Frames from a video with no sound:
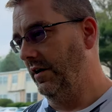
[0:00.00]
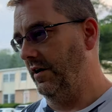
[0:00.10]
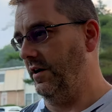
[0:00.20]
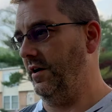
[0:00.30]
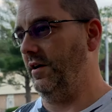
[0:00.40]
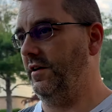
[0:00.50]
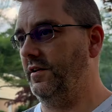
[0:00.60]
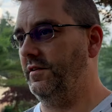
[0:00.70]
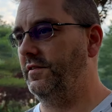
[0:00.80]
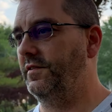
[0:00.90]

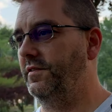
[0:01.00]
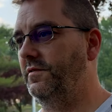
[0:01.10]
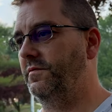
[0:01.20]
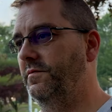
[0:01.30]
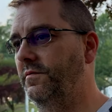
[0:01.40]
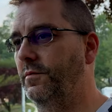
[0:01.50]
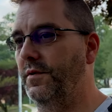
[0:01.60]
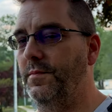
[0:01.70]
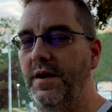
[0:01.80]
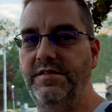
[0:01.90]
And
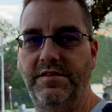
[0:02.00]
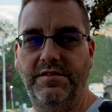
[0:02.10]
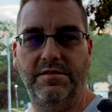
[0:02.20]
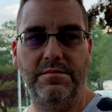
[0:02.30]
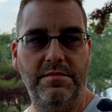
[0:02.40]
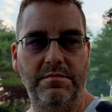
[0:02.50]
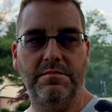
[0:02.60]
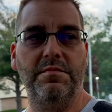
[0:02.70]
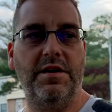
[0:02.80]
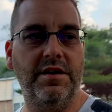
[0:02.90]
with my system,
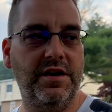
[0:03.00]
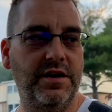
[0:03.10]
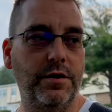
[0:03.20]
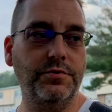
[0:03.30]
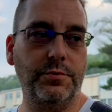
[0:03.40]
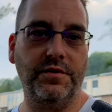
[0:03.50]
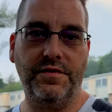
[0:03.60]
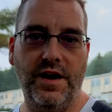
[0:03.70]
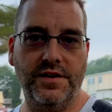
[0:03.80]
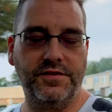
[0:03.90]
it, it goes really
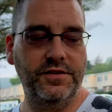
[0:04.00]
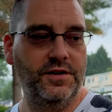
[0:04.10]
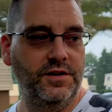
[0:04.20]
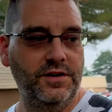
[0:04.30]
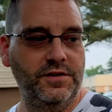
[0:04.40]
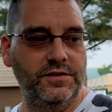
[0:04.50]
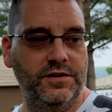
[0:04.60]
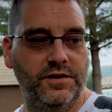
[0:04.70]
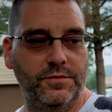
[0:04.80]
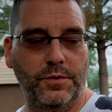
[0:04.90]
fast.
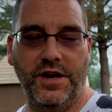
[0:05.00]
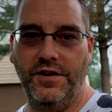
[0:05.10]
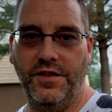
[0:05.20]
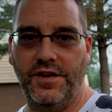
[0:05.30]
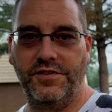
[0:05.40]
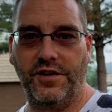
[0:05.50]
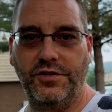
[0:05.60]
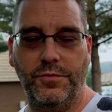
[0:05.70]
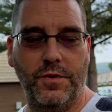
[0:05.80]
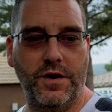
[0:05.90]
Now we're getting to that
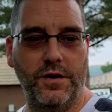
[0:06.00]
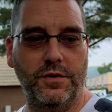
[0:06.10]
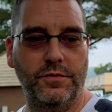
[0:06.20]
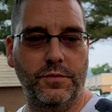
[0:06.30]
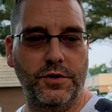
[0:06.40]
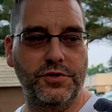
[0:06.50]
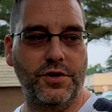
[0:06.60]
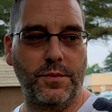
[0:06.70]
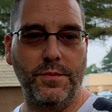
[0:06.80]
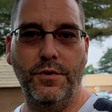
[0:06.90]
section where we're going to
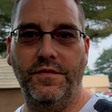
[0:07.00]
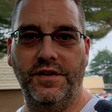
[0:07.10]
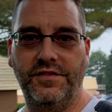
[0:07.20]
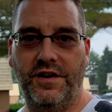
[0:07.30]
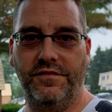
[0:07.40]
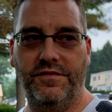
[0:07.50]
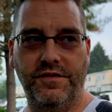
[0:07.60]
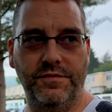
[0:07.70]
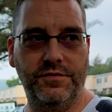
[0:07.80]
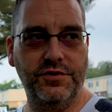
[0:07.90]
start removing stuff
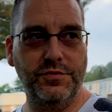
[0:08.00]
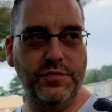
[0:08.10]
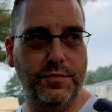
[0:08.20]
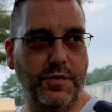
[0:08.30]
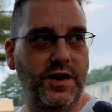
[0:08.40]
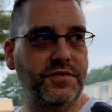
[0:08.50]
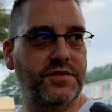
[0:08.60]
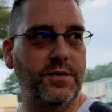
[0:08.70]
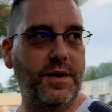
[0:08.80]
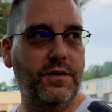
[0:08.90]
and some new brands
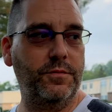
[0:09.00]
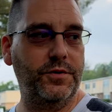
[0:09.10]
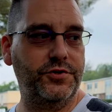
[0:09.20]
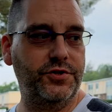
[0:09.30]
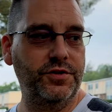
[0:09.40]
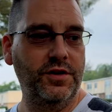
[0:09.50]
come out, which